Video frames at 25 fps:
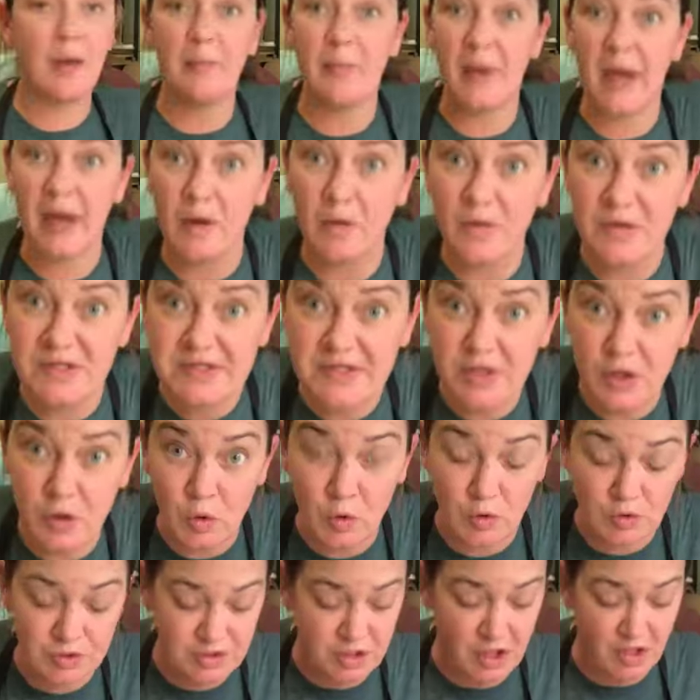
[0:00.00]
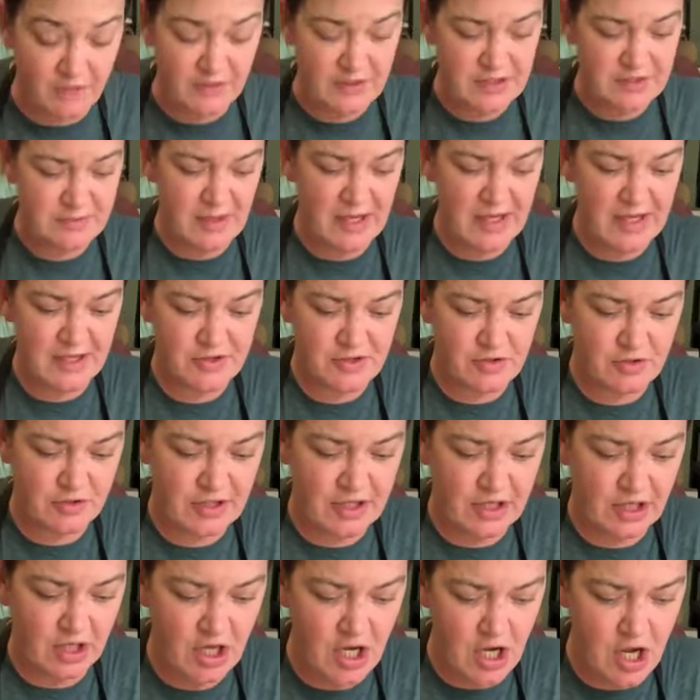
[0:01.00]
Come back once it cools off, because my hands
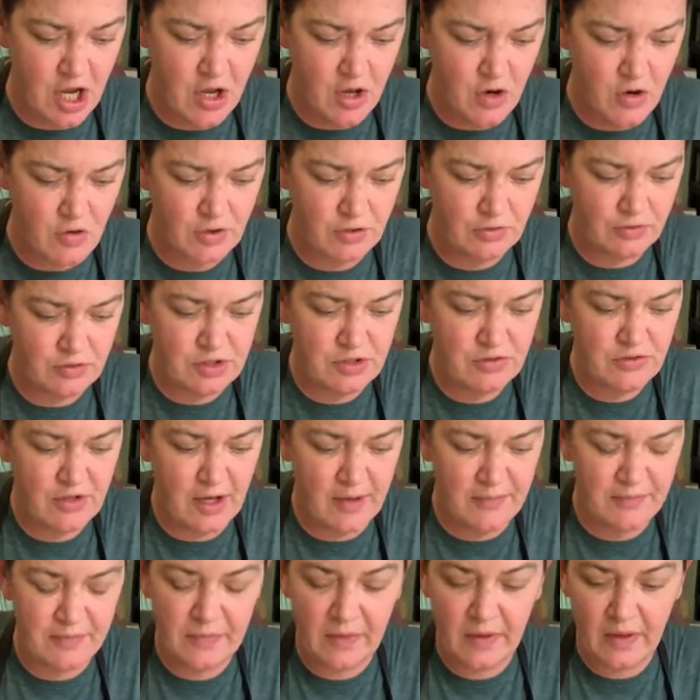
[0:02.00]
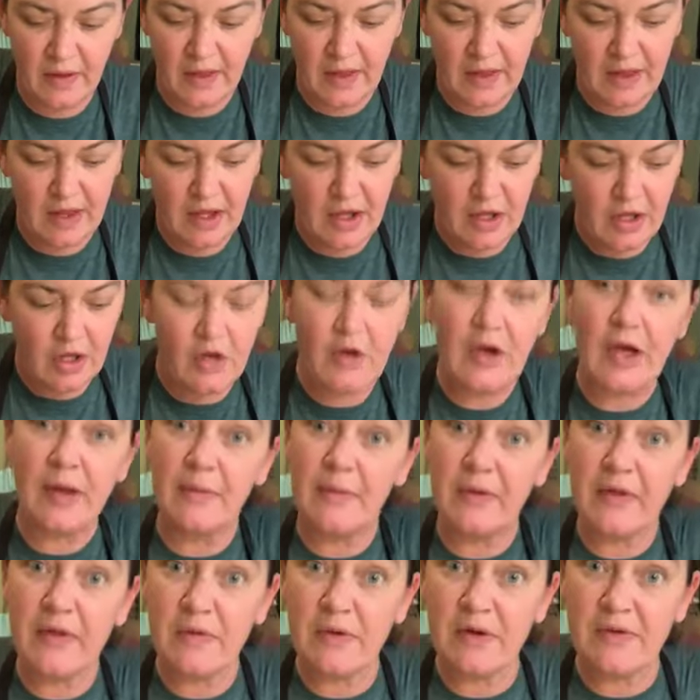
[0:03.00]
are like, no, don't do that.
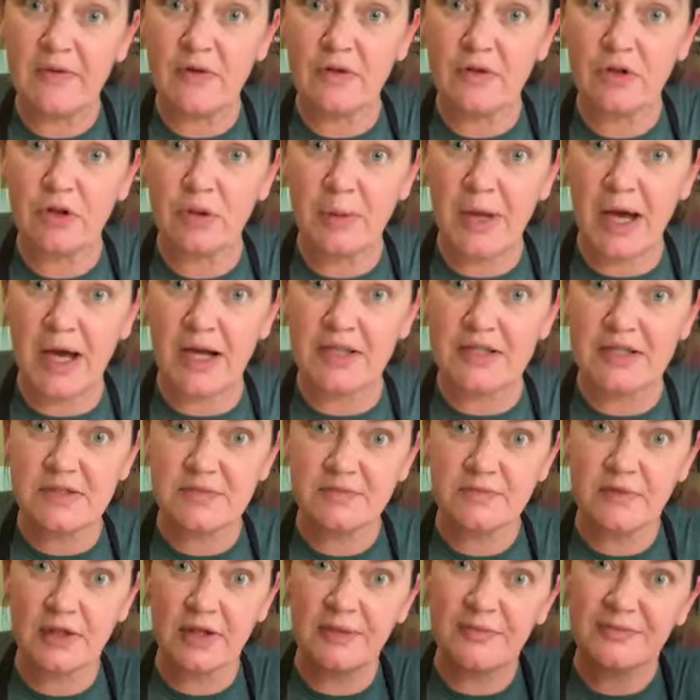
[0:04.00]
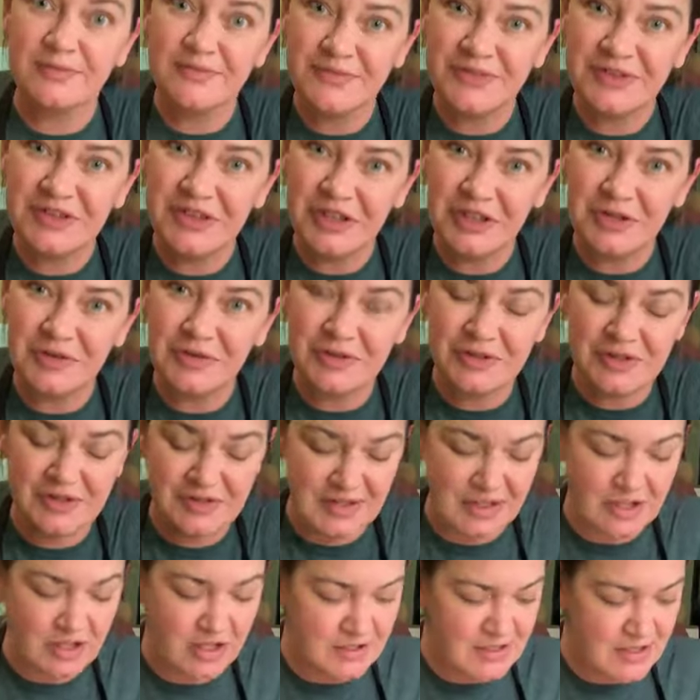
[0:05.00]
Okay, and then we have our little box, right? With the cute
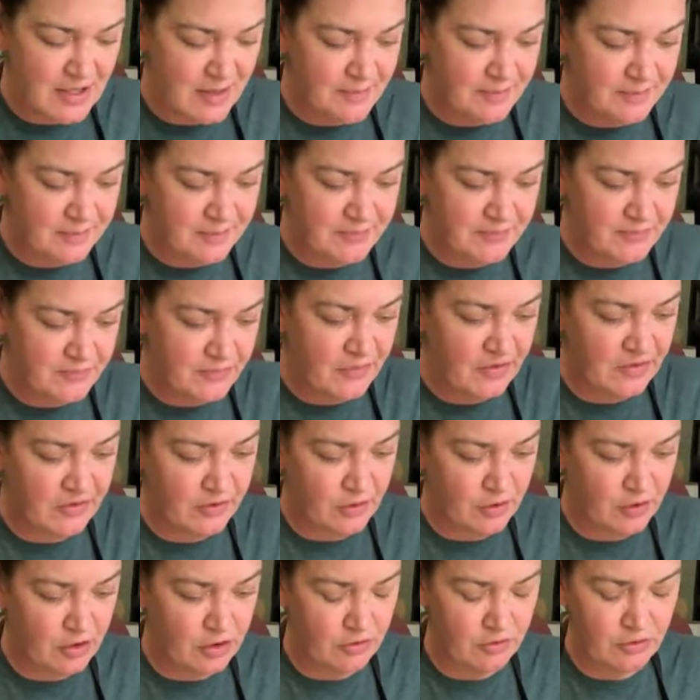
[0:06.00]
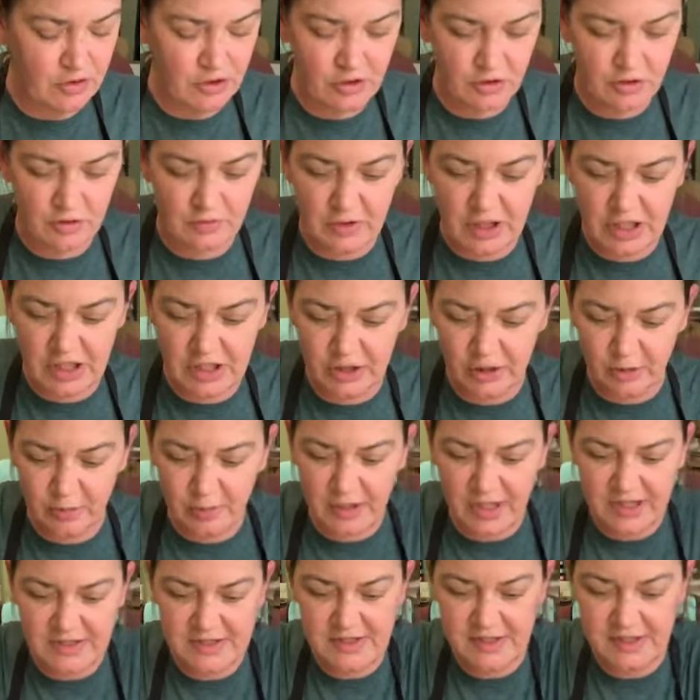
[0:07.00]
little thing on top. Cute little
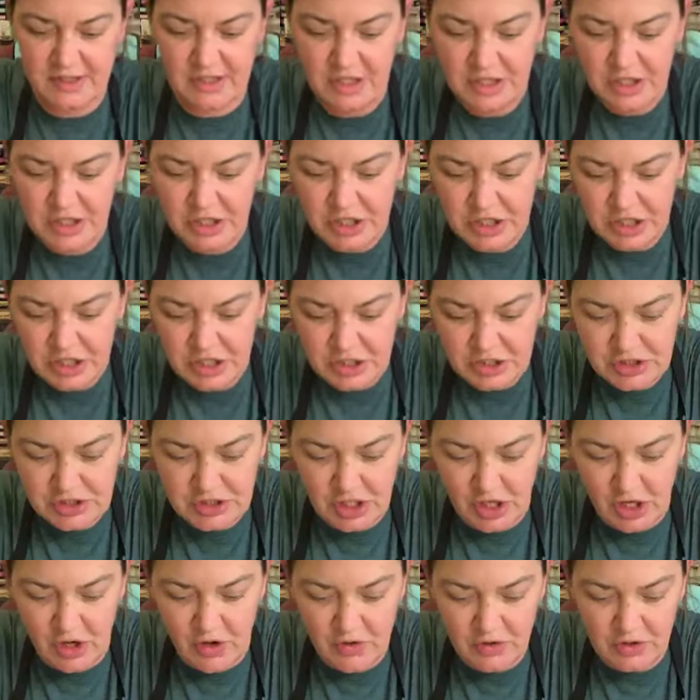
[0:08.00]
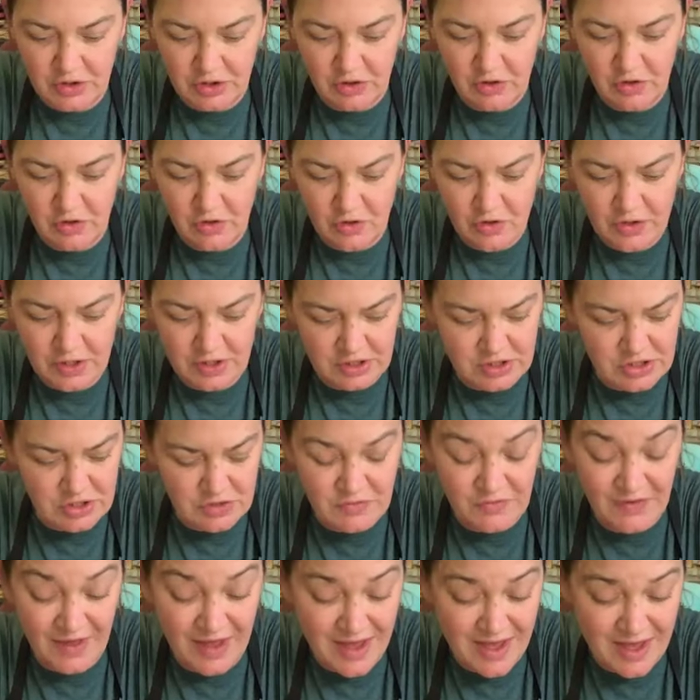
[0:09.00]
clear plastic. So you're going
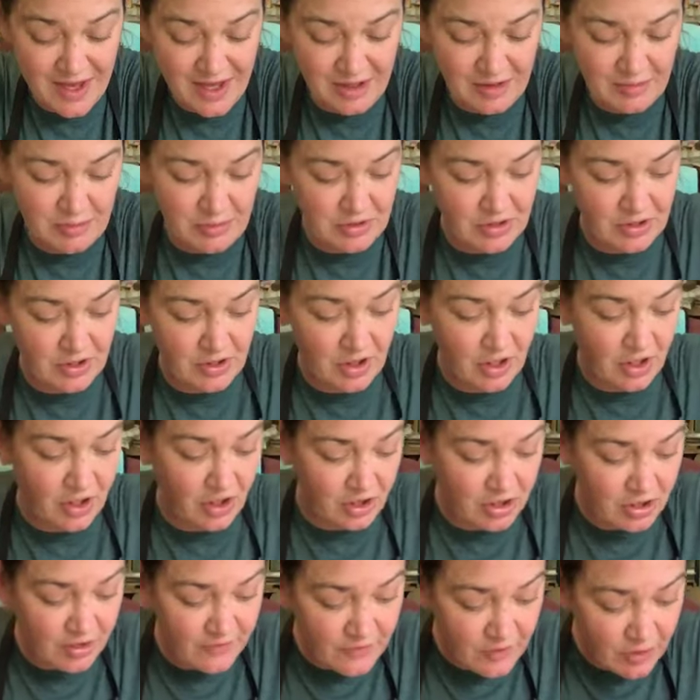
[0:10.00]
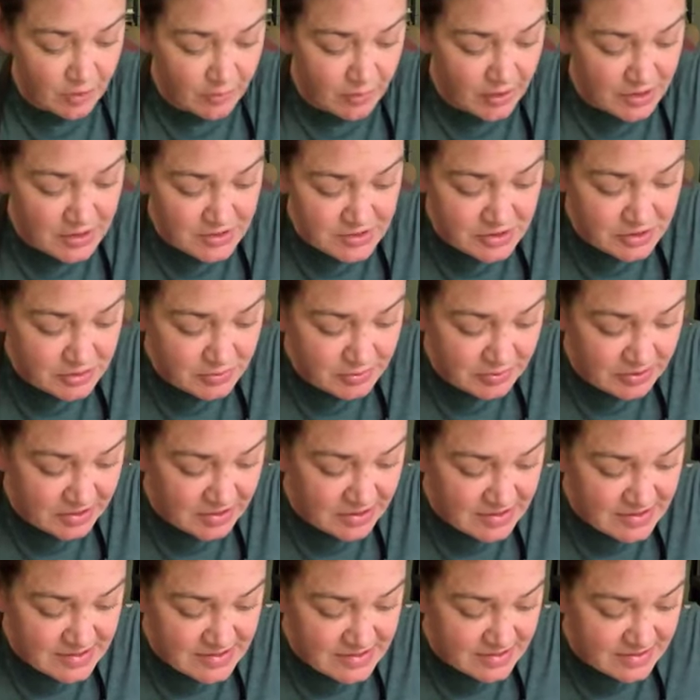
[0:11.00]
to then put all of your puzzle
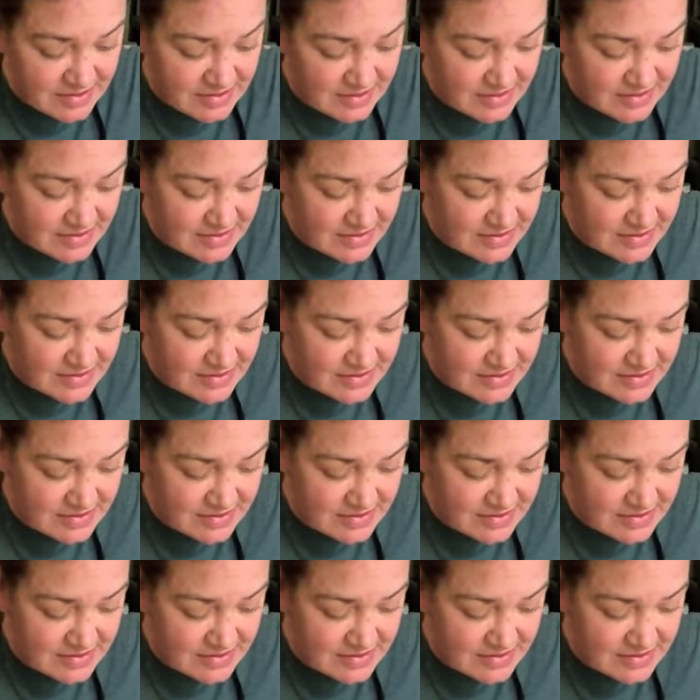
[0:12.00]
pieces,